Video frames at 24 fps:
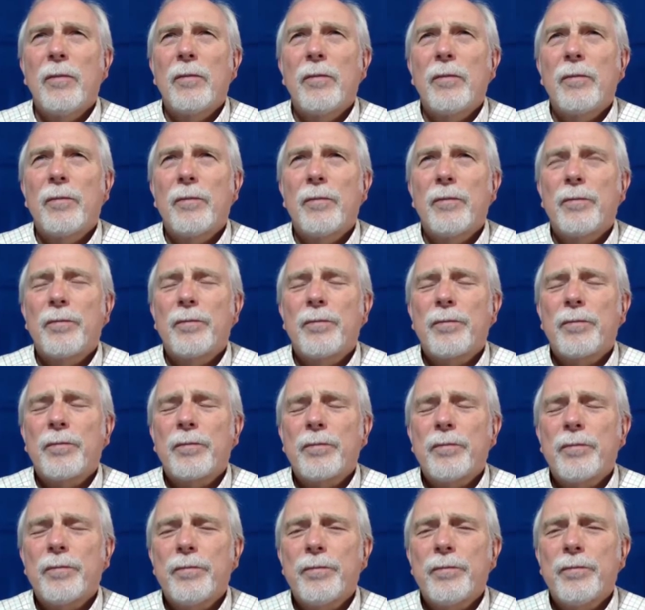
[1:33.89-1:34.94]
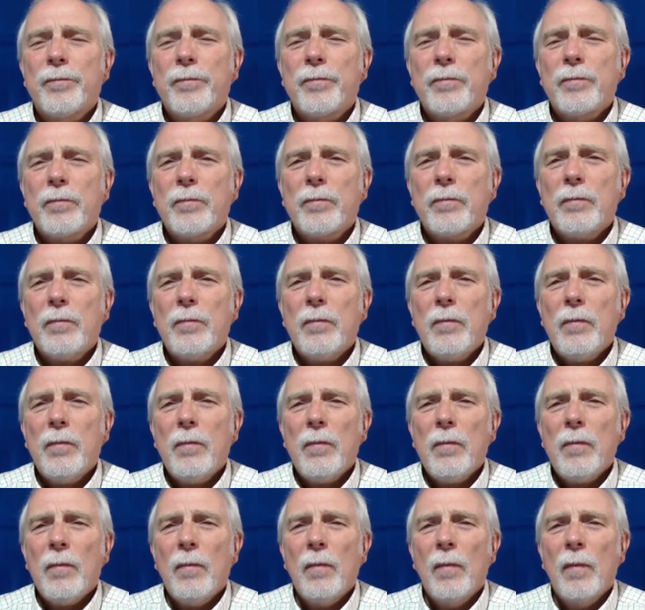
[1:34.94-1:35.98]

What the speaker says: No one is speaking in this clip.